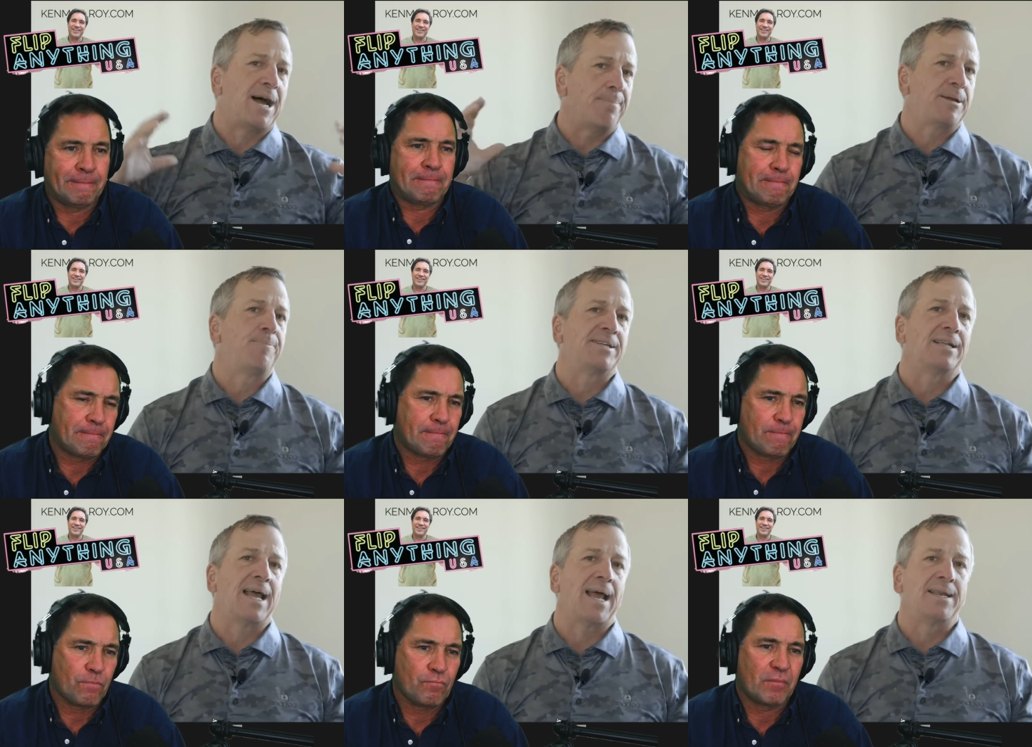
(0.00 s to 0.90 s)
Speaker 1: you can buy a big piece
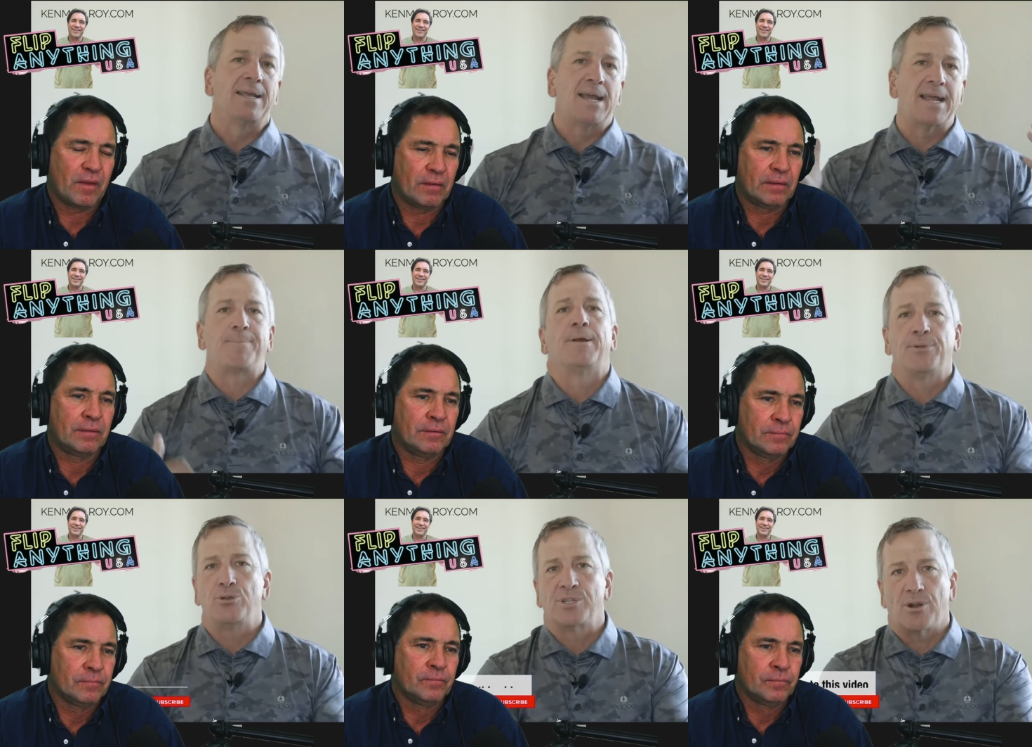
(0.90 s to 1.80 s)
of land and not be
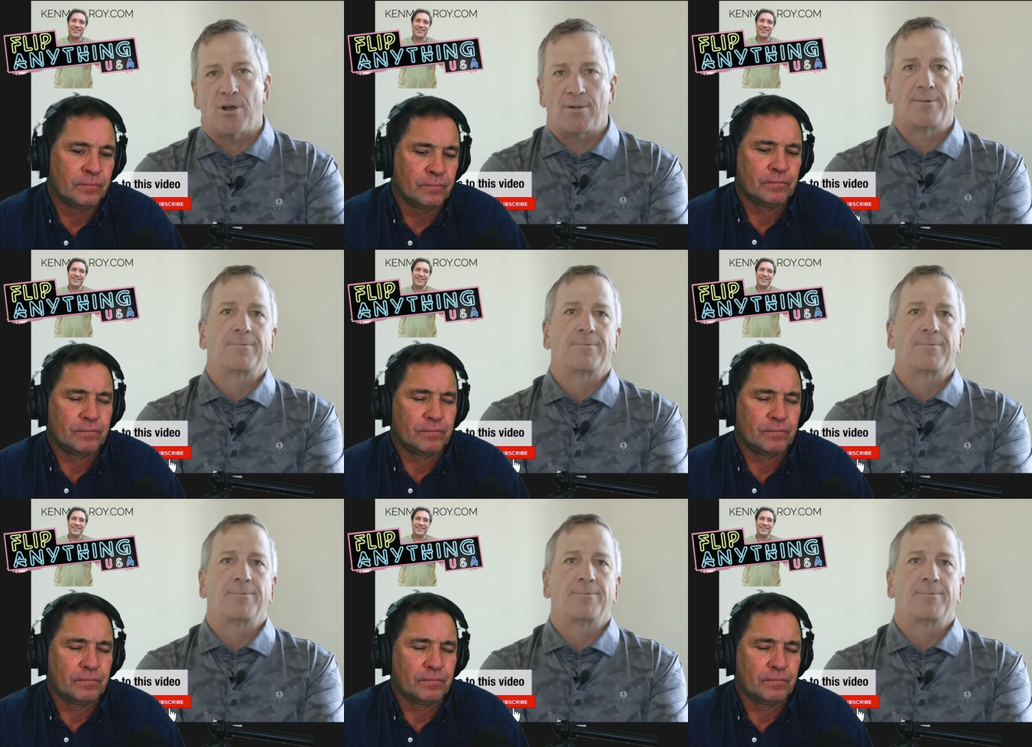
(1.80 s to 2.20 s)
able to use it all.